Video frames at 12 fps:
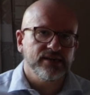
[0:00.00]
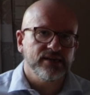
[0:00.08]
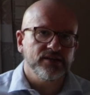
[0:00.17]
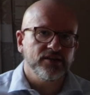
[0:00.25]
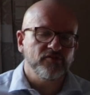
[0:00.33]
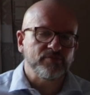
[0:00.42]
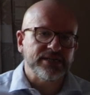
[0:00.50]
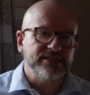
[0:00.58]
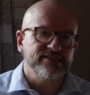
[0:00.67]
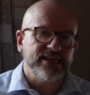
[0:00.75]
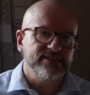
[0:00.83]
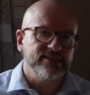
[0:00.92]
uh, that have been
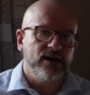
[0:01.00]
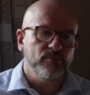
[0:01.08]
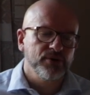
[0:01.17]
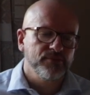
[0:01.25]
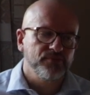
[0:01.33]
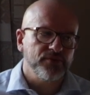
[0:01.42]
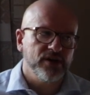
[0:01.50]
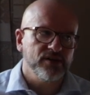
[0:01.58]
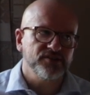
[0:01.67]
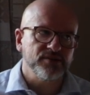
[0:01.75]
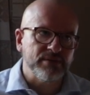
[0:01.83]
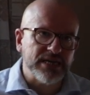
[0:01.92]
set up uh,
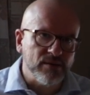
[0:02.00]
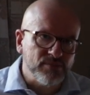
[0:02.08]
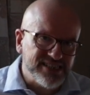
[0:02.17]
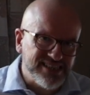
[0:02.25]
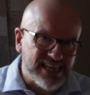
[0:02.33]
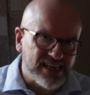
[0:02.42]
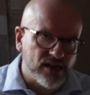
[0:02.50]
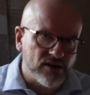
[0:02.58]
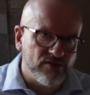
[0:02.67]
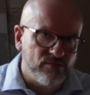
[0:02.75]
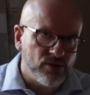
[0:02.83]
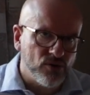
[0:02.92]
to meet a
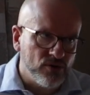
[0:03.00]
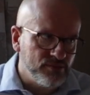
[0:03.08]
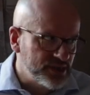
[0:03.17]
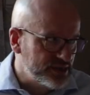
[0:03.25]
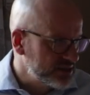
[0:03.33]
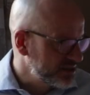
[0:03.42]
particular employment